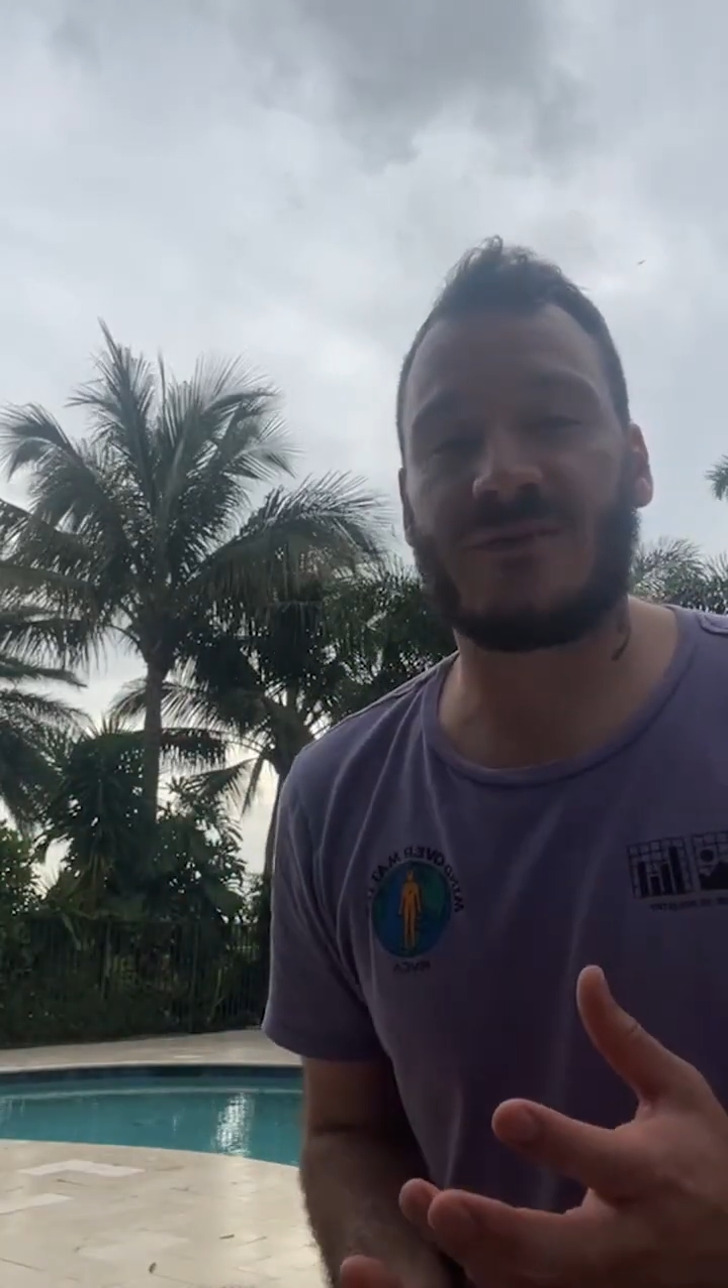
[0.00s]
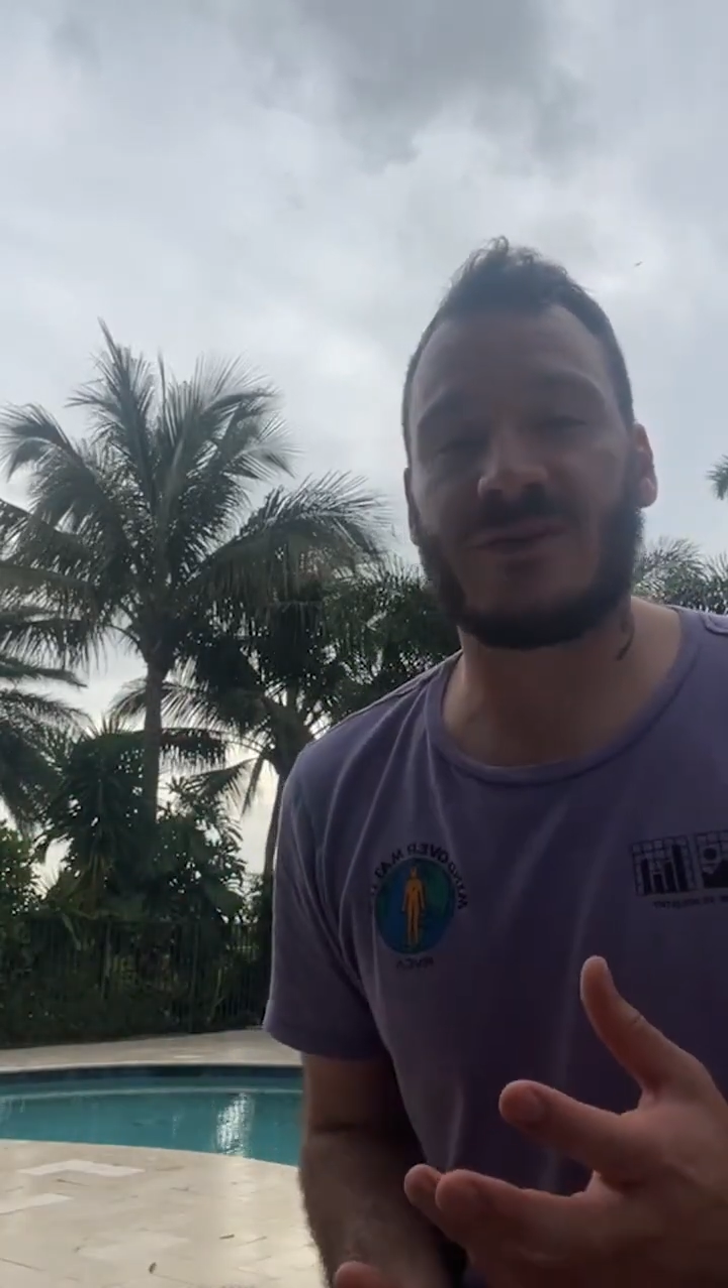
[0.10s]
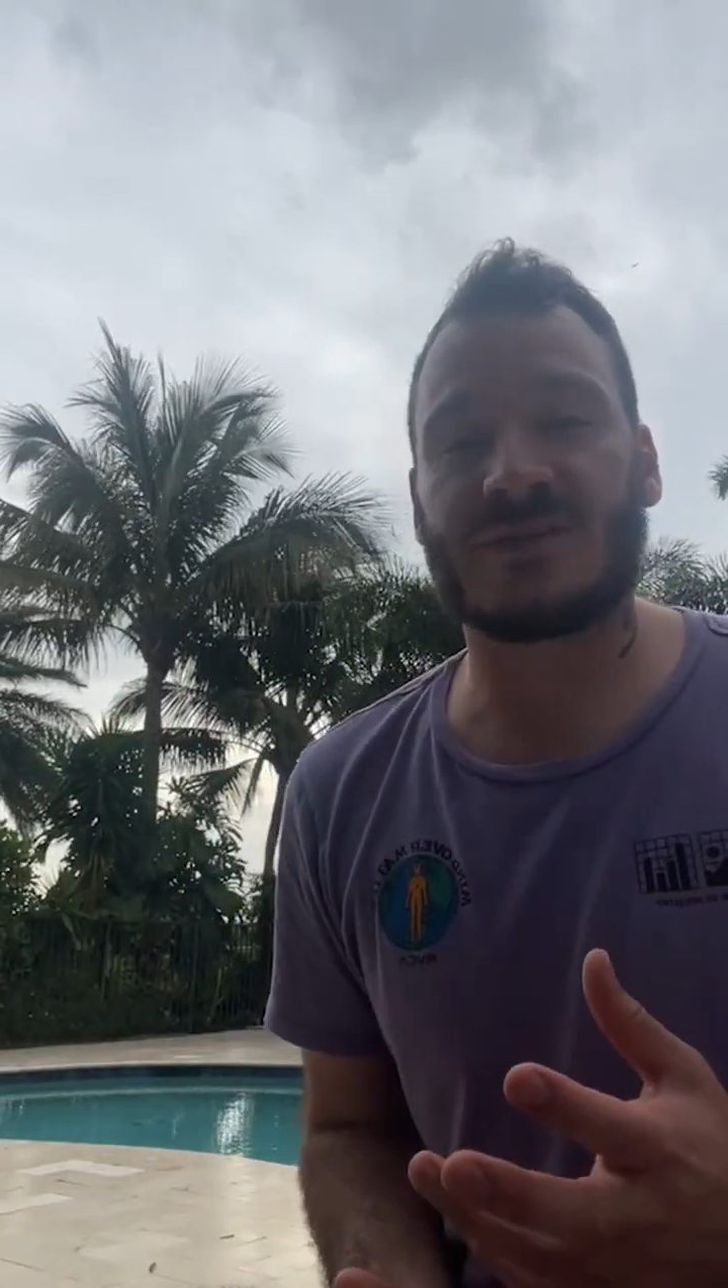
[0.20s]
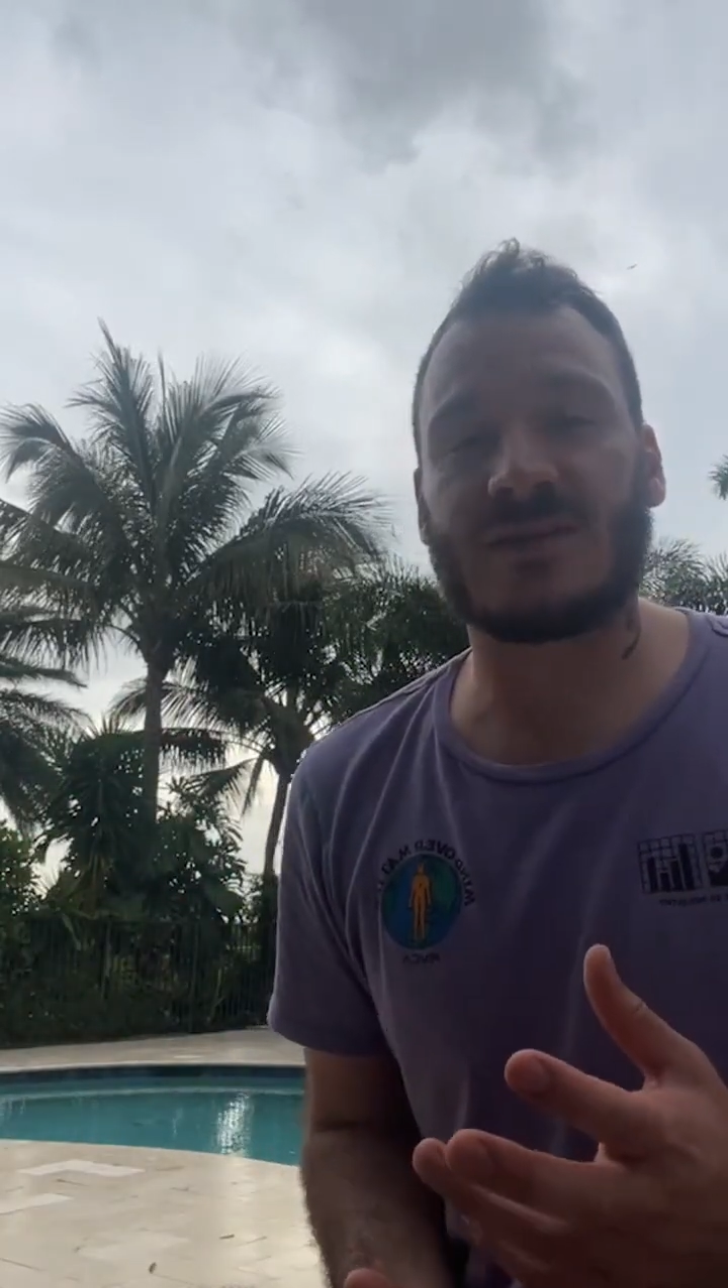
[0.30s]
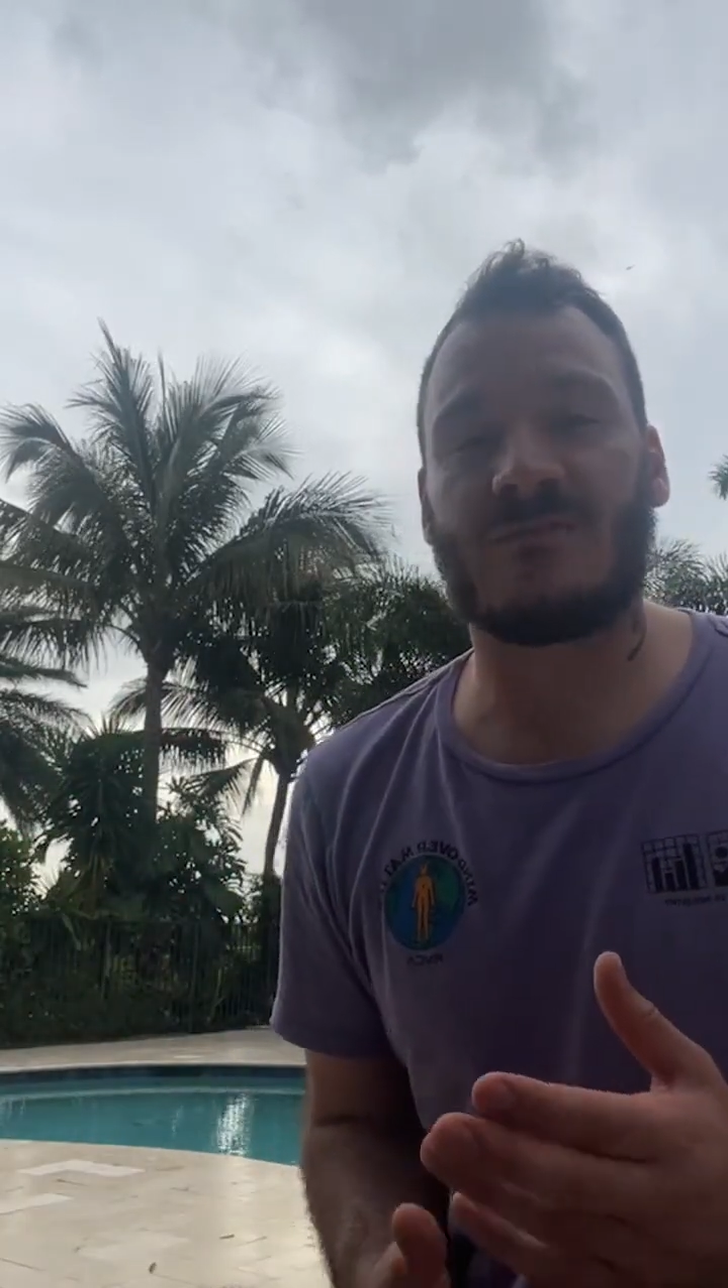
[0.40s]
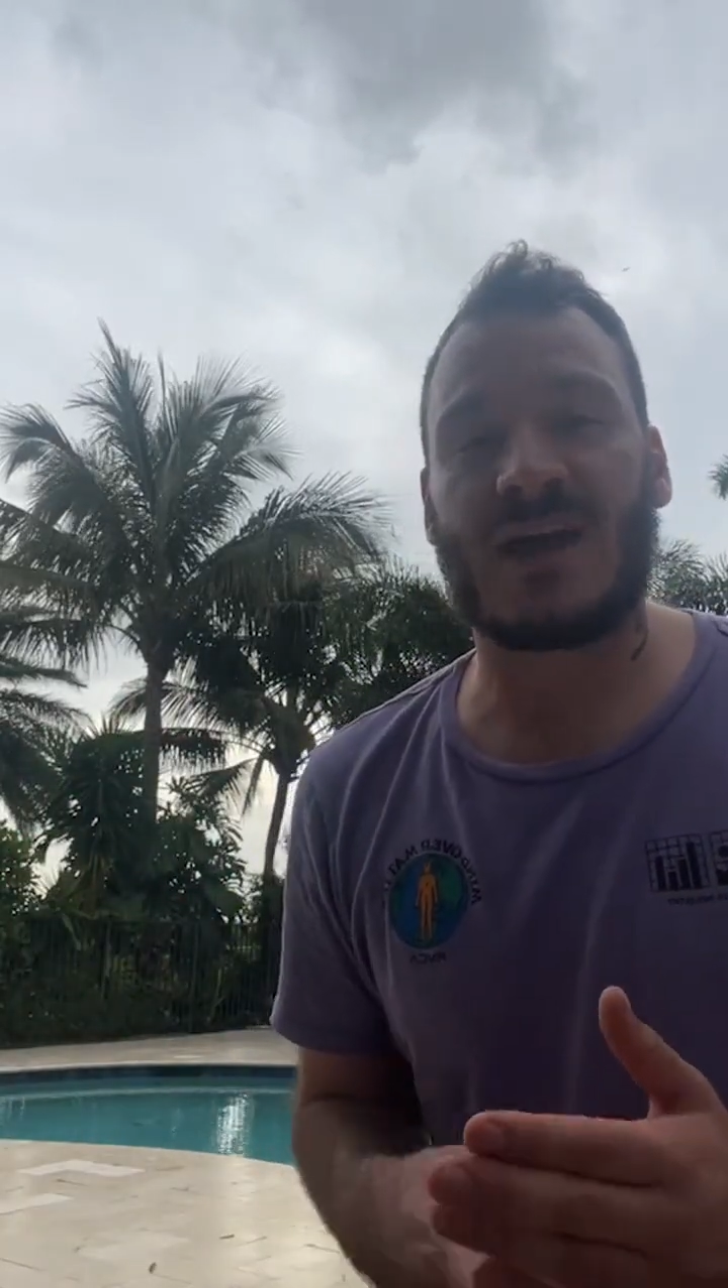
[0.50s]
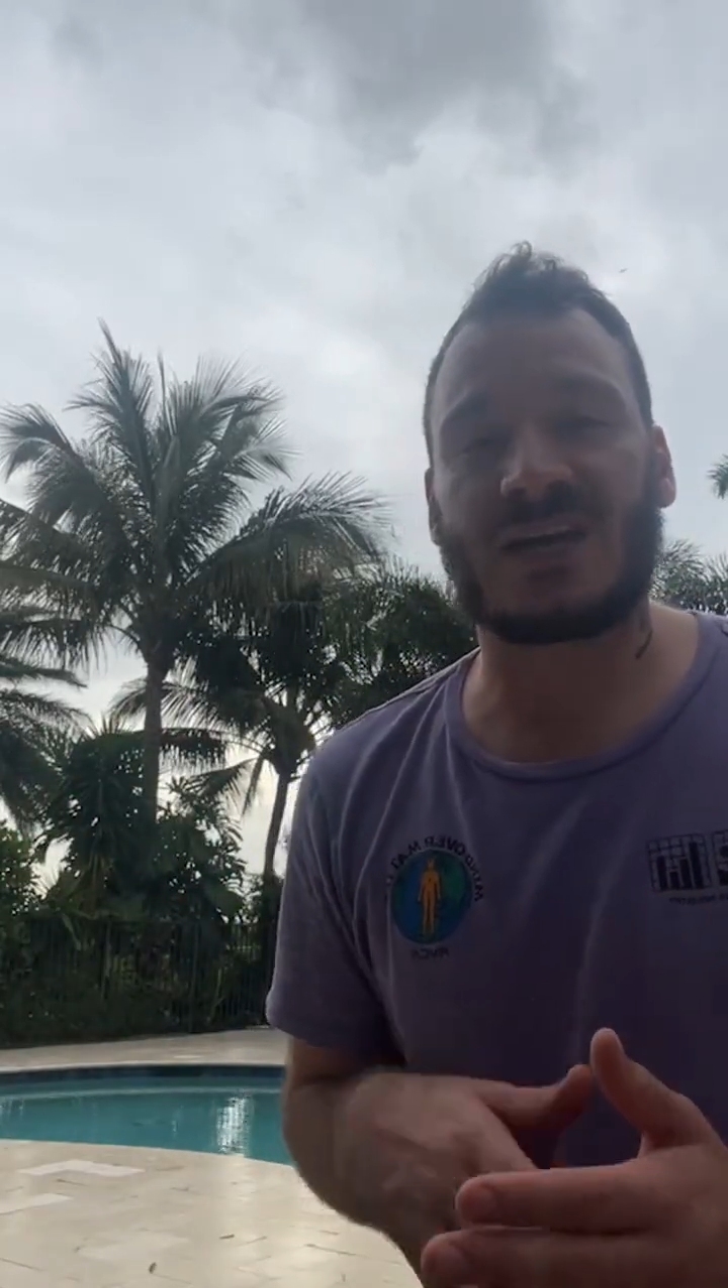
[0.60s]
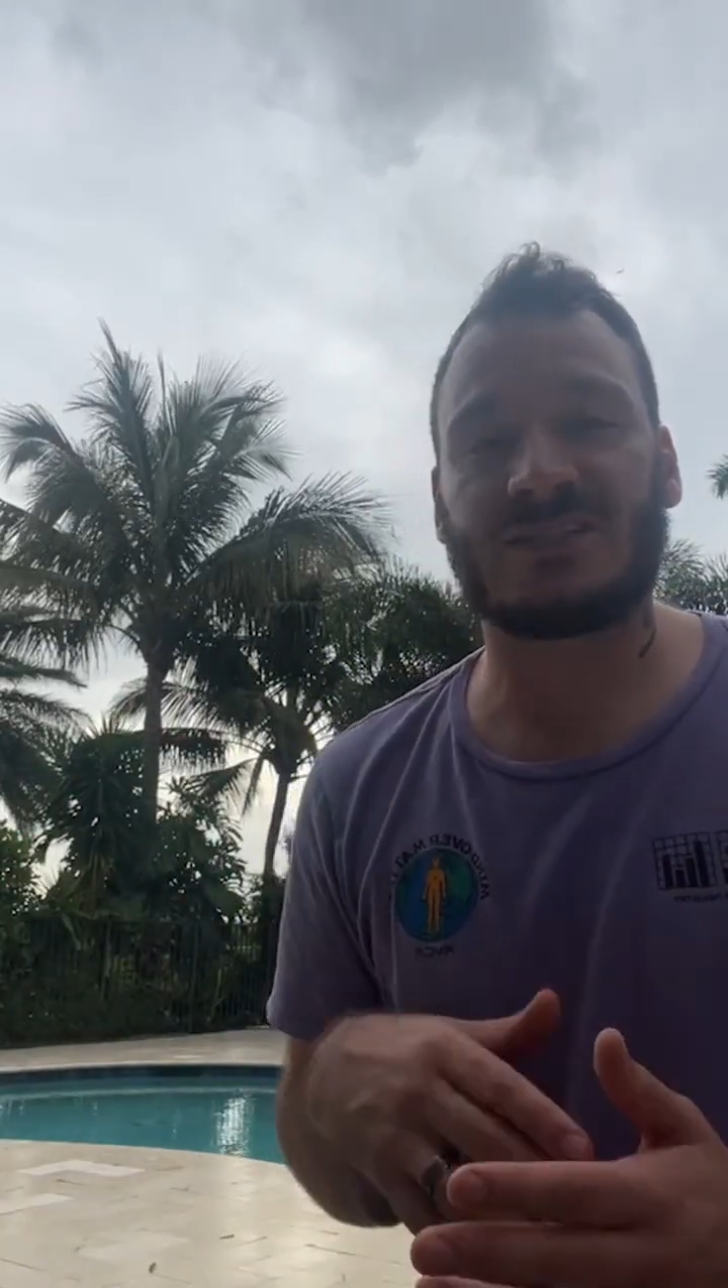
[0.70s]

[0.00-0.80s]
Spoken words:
for yourself